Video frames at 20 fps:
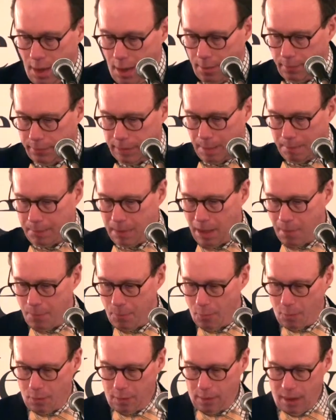on
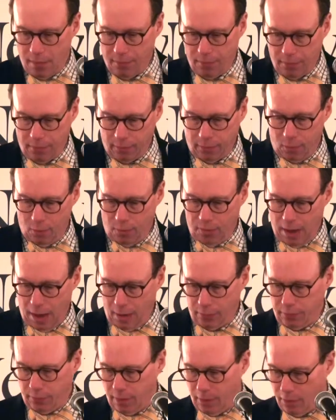September 11th,
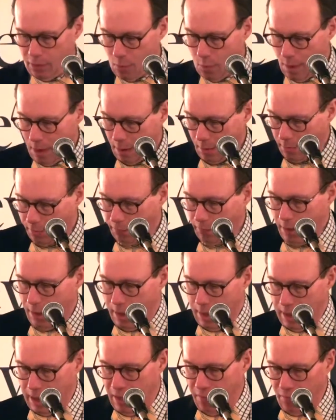2012,
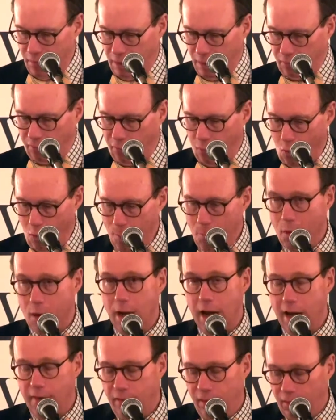even as former
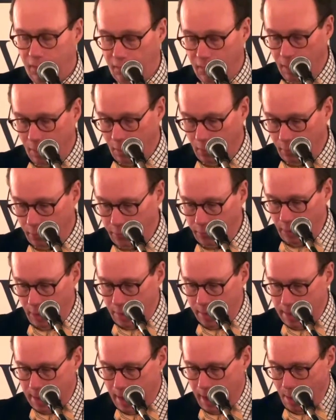Navy SEALs
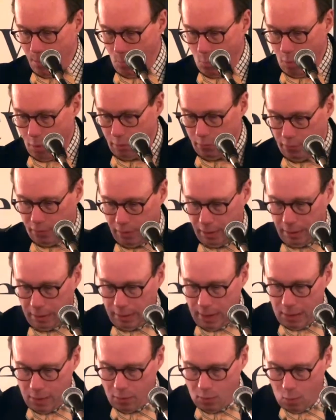Ty Woods and
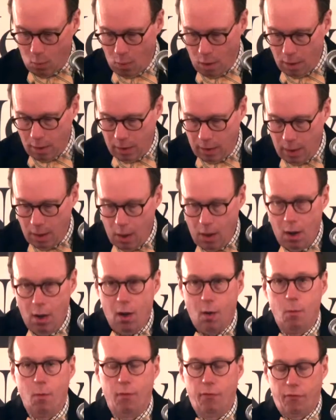Glenn Doherty
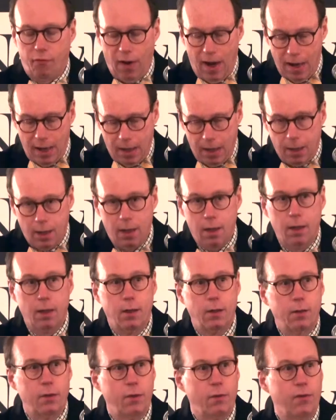were fighting
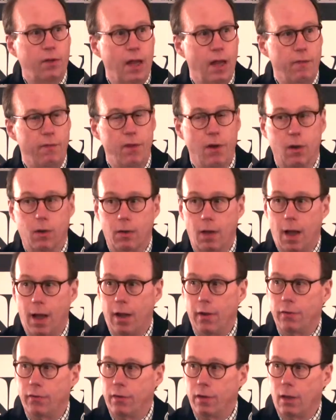to save their
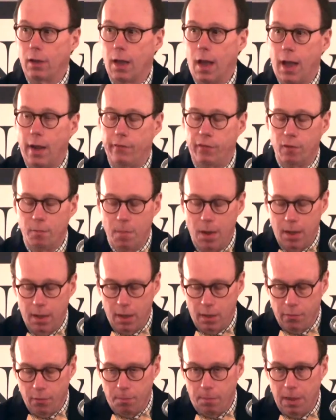lives and the lives of many
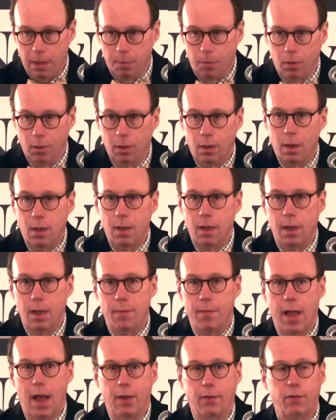other people in
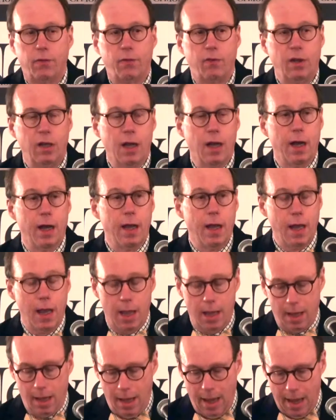that
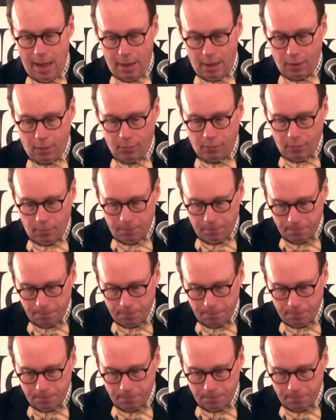CIA annex.